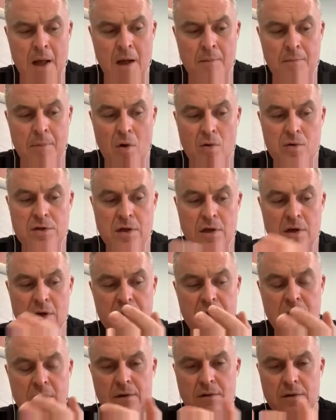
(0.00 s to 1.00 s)
But also,
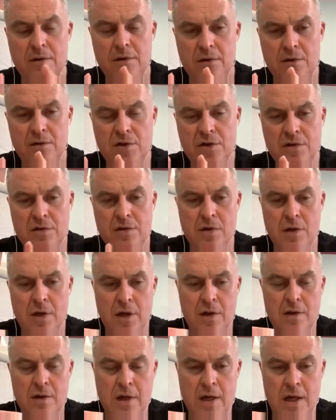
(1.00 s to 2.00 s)
look, you just
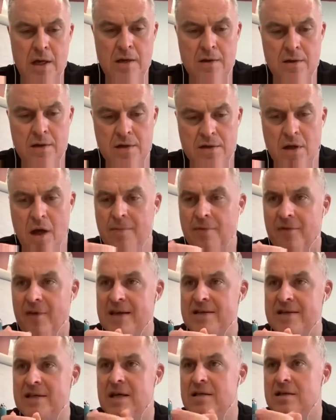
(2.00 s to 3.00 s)
look at the type of
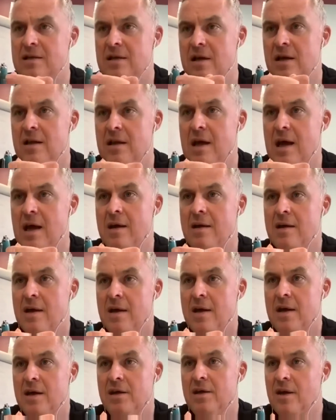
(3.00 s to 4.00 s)
assets that are
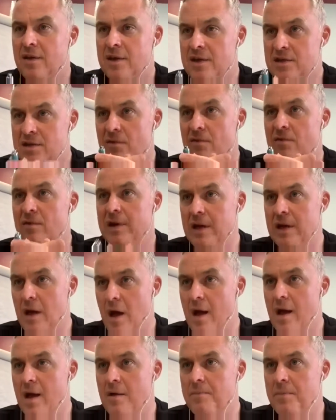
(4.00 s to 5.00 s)
there. These are
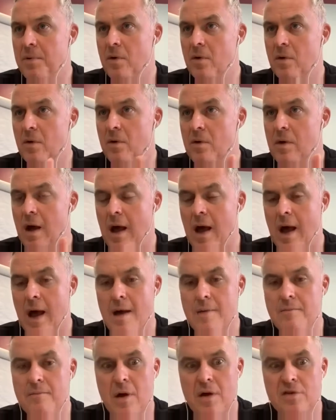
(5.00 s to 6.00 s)
reliable,
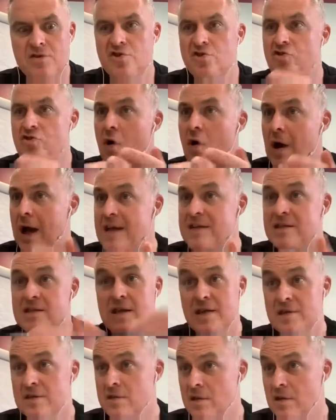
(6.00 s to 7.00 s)
strong
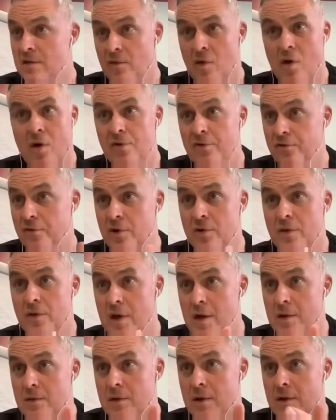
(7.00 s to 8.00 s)
assets that have gone through
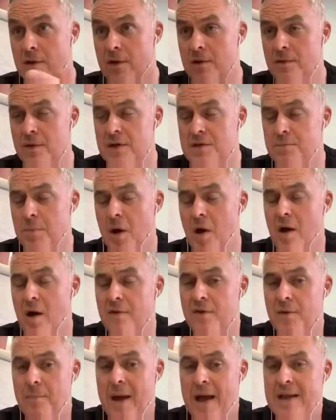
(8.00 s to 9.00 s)
this
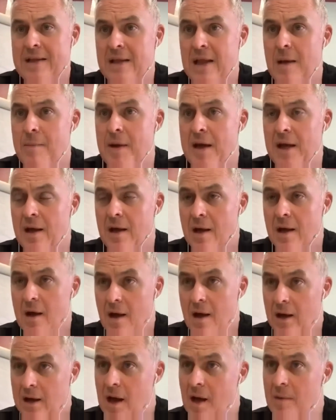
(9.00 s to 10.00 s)
part of the pandemic,
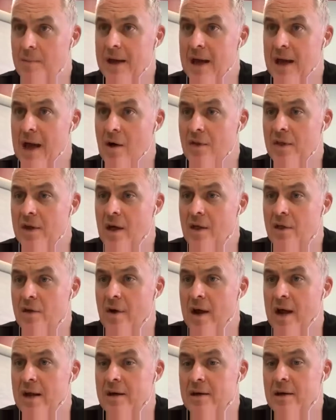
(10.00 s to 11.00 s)
are coming out the
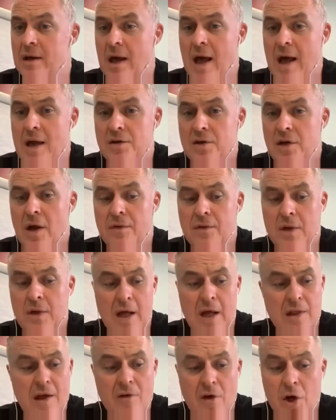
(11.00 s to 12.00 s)
other end. And,
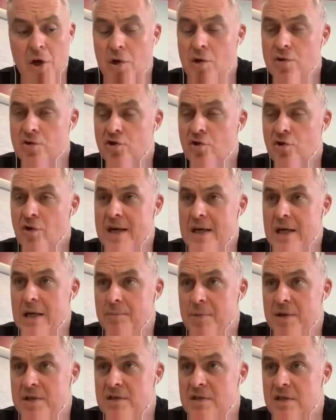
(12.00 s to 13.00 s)
there are good
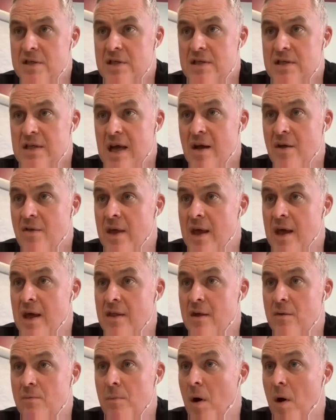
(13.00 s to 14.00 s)
trading businesses out
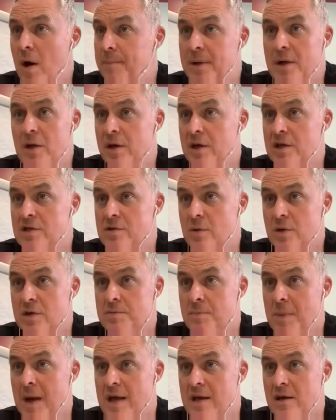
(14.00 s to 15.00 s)
there that might be looking to
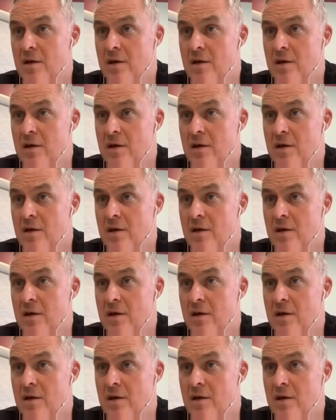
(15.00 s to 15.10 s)
expand.